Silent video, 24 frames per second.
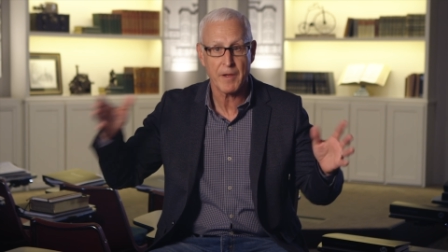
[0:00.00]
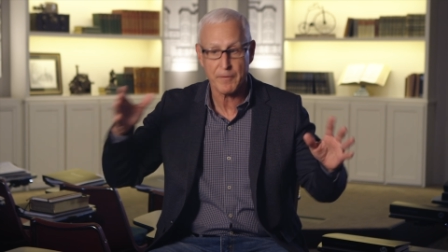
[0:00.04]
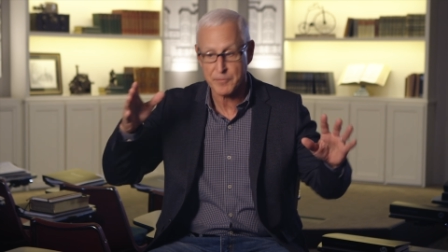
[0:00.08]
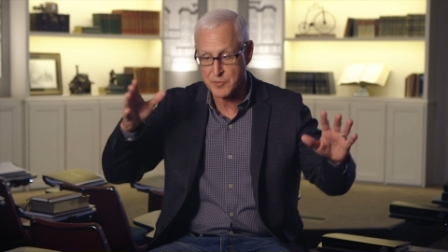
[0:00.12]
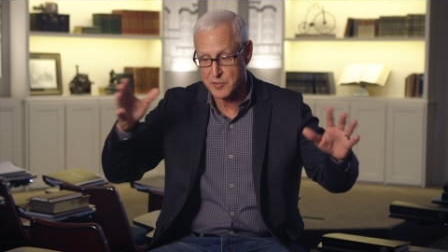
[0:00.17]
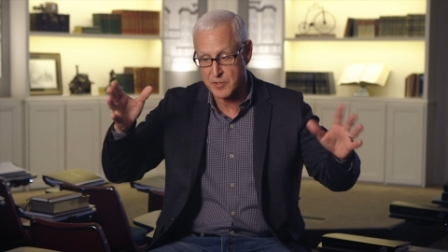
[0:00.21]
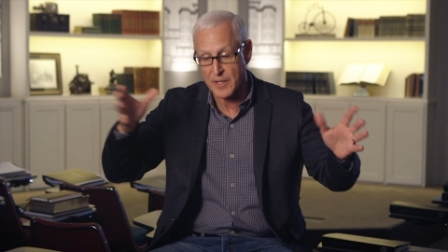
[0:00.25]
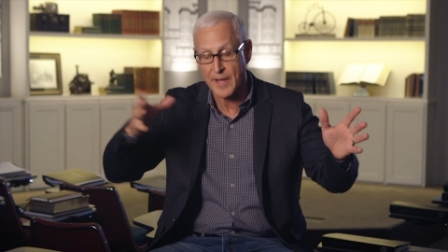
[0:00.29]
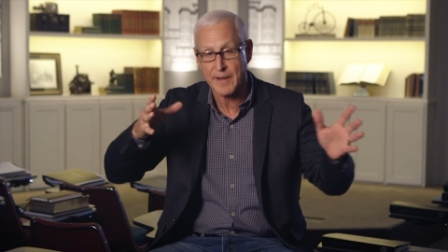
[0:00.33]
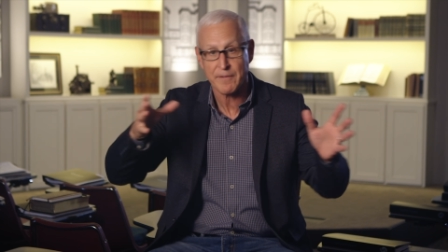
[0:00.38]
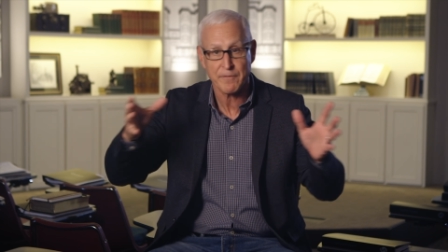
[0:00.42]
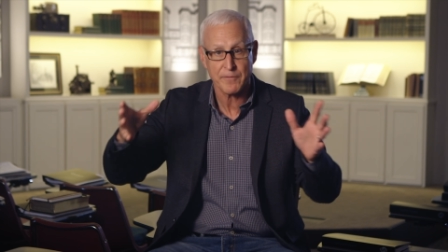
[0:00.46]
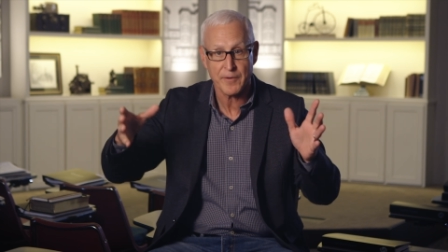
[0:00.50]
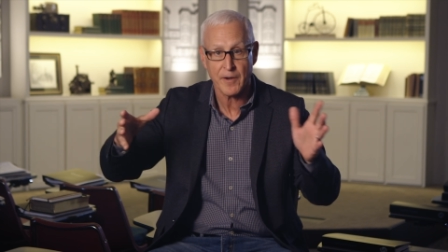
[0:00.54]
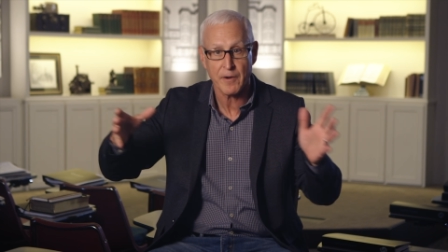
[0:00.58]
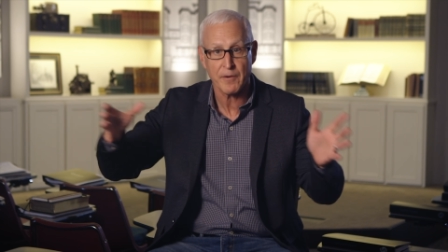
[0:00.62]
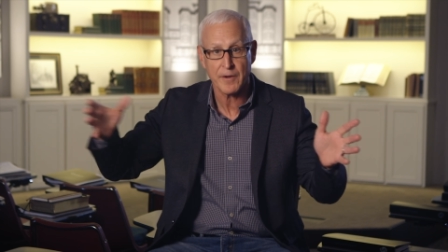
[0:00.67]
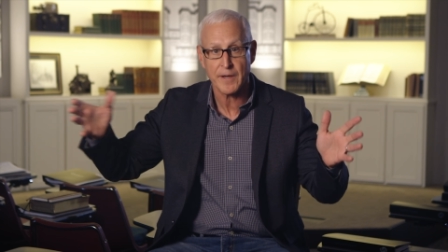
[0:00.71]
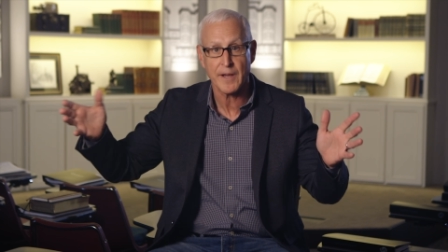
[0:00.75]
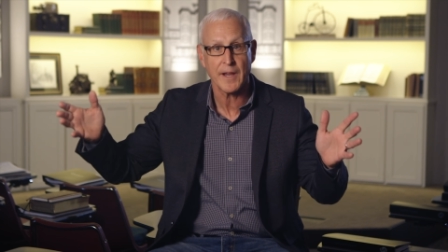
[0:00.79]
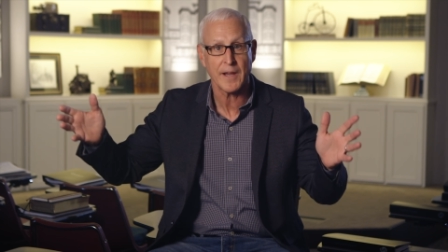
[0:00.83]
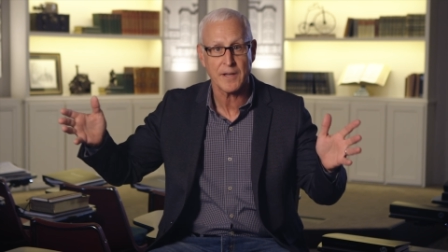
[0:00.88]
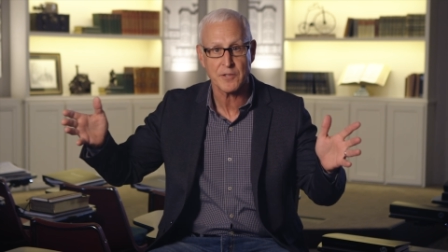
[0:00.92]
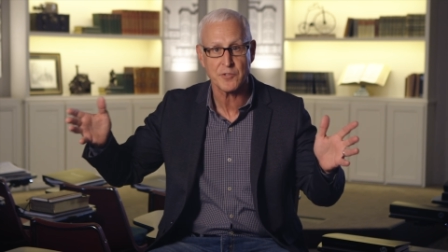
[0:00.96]
of slight
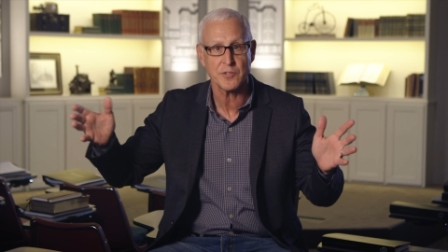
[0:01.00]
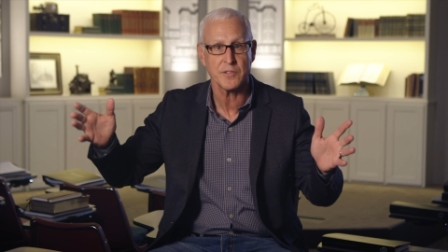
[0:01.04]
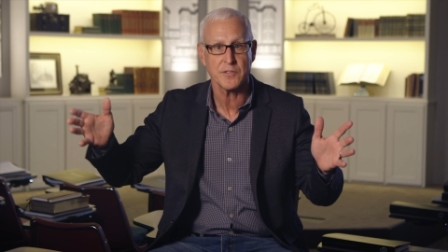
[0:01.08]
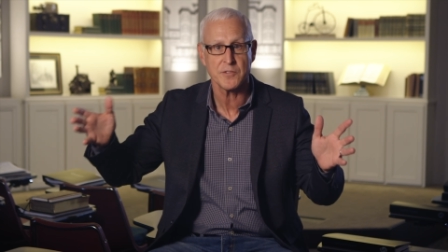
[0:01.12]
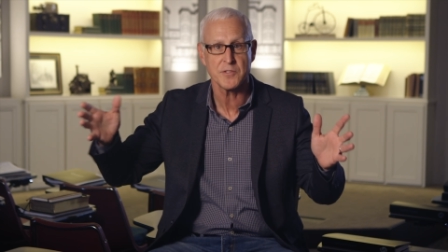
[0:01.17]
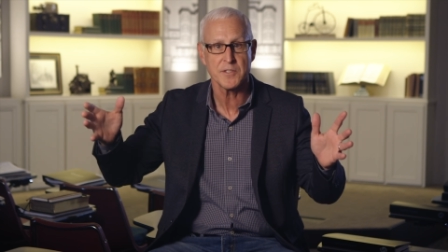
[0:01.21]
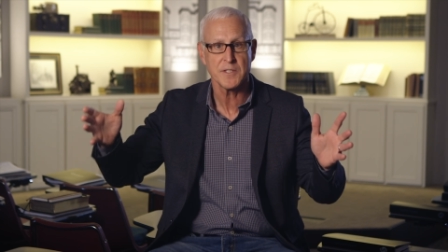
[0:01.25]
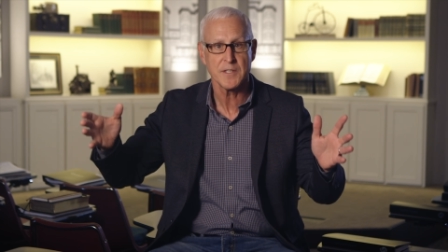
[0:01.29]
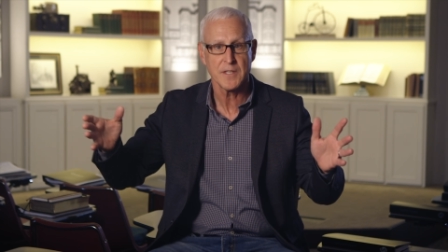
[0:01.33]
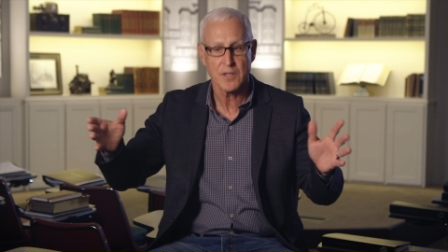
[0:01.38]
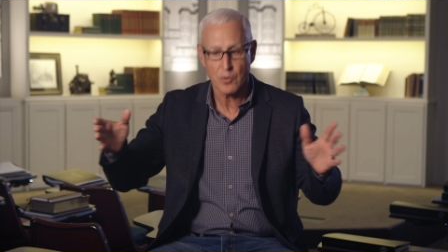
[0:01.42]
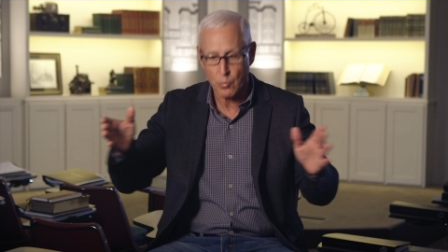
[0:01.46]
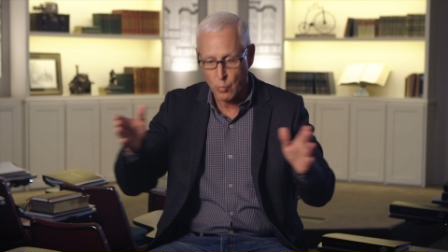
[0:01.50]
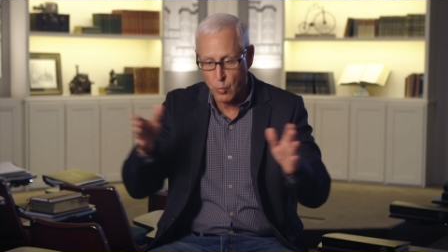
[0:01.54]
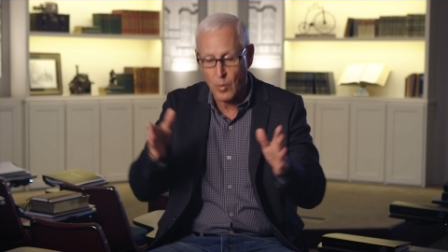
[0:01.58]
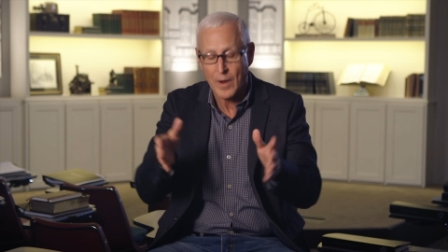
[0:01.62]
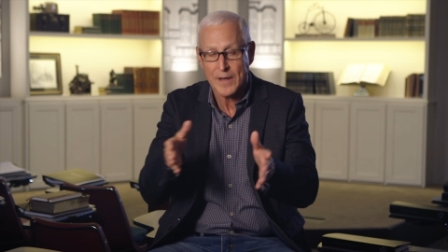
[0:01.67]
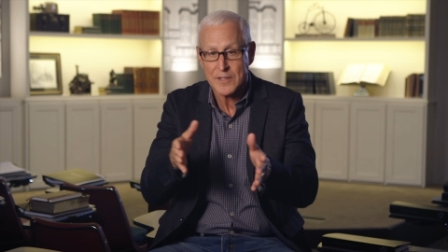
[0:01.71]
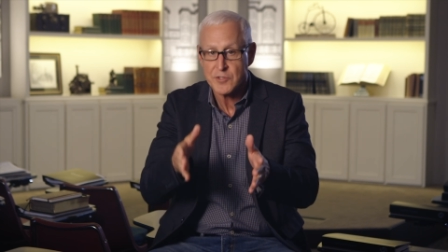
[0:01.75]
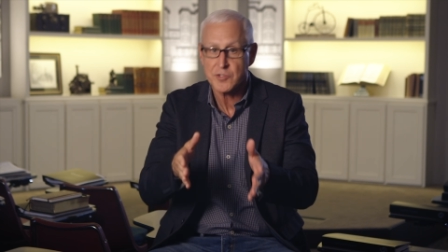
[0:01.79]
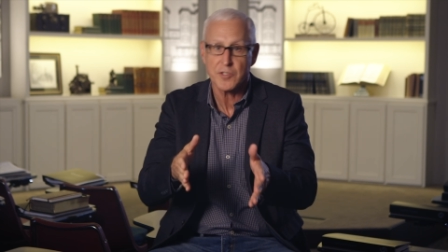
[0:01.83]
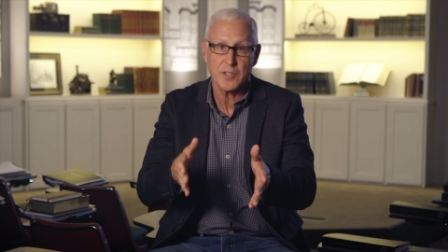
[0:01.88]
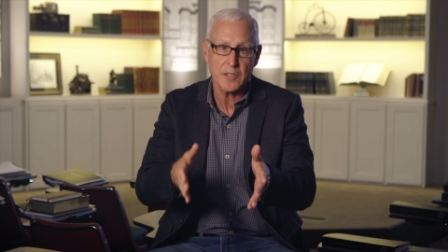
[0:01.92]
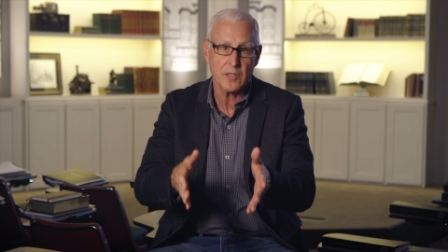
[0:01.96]
variations
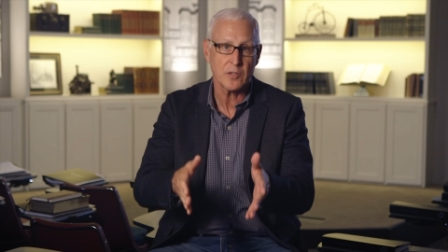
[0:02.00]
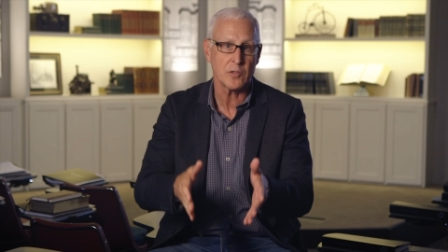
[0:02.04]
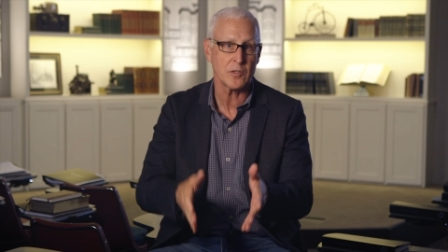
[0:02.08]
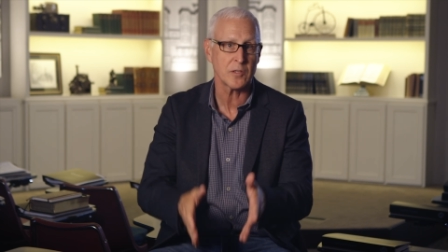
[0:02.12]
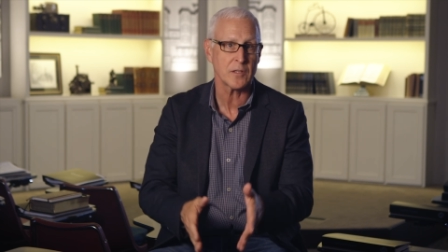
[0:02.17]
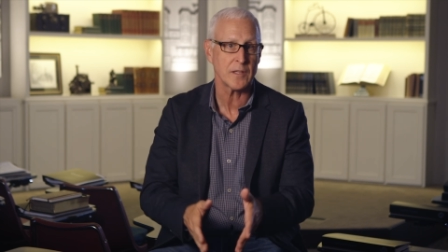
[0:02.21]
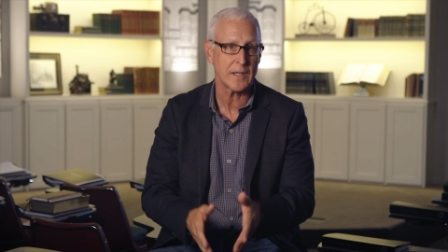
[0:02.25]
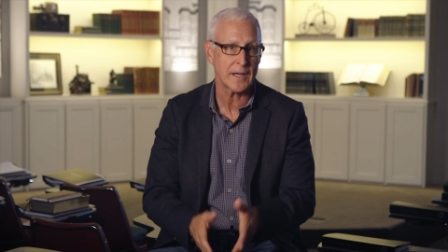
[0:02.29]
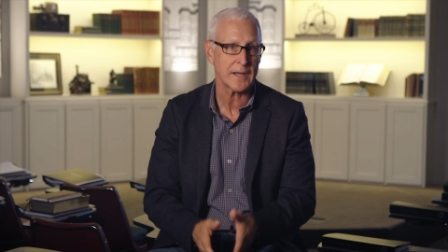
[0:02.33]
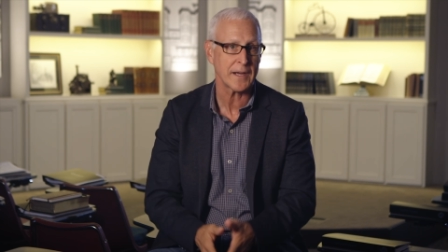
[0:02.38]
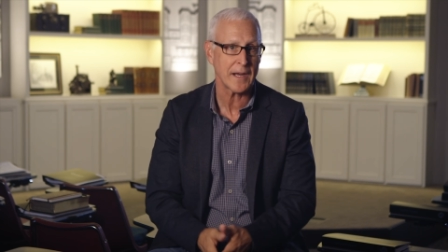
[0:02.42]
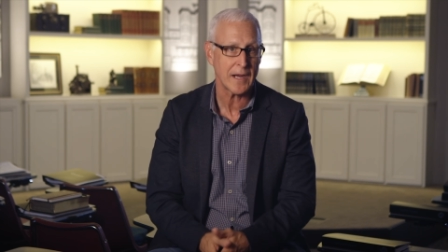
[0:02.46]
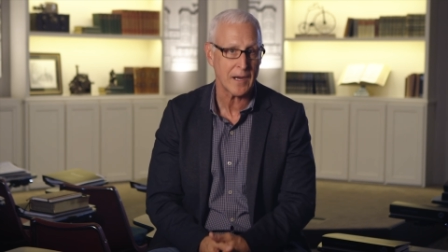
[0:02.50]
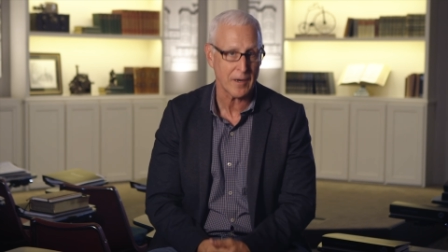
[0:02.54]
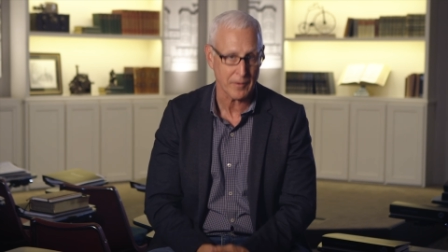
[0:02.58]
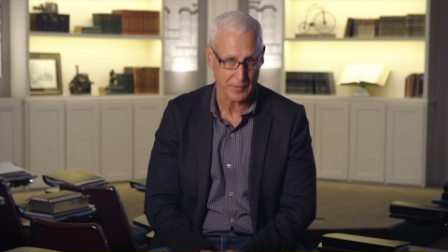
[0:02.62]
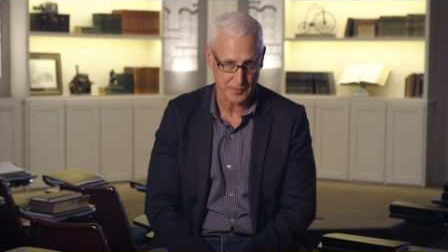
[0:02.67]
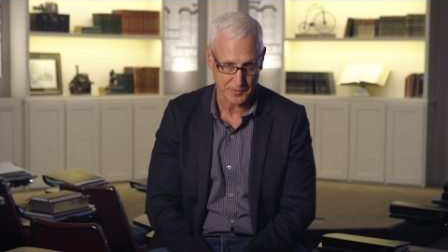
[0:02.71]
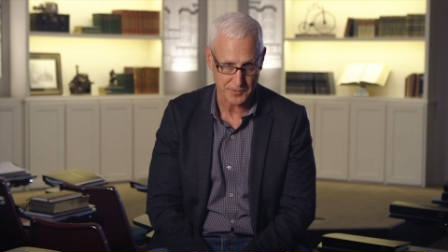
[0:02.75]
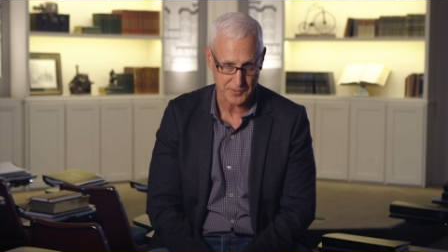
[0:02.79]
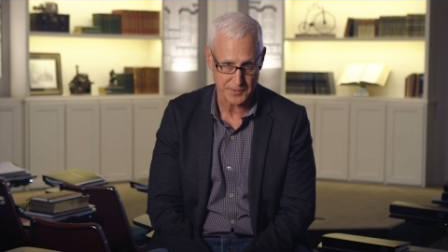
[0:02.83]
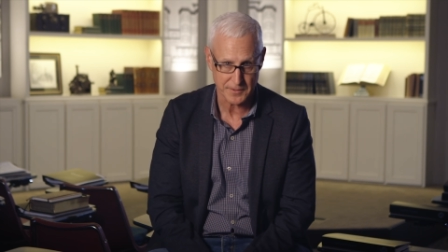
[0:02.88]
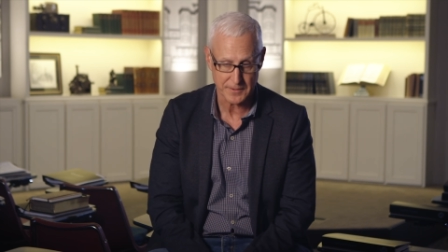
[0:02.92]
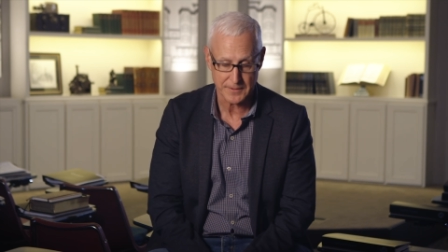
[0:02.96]
one's going to look like
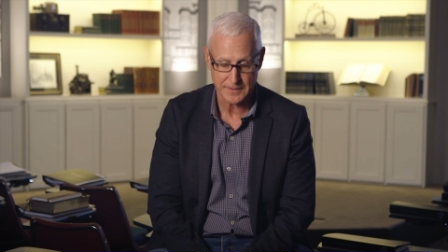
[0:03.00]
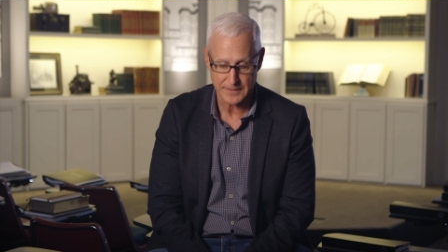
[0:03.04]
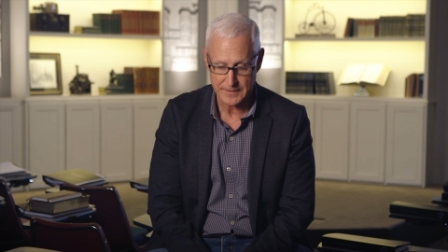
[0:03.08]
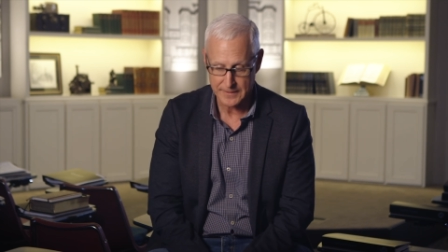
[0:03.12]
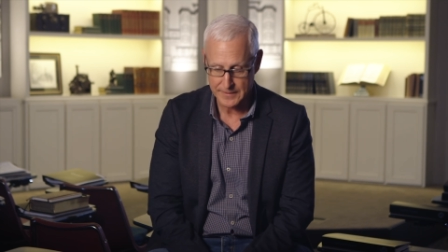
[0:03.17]
ours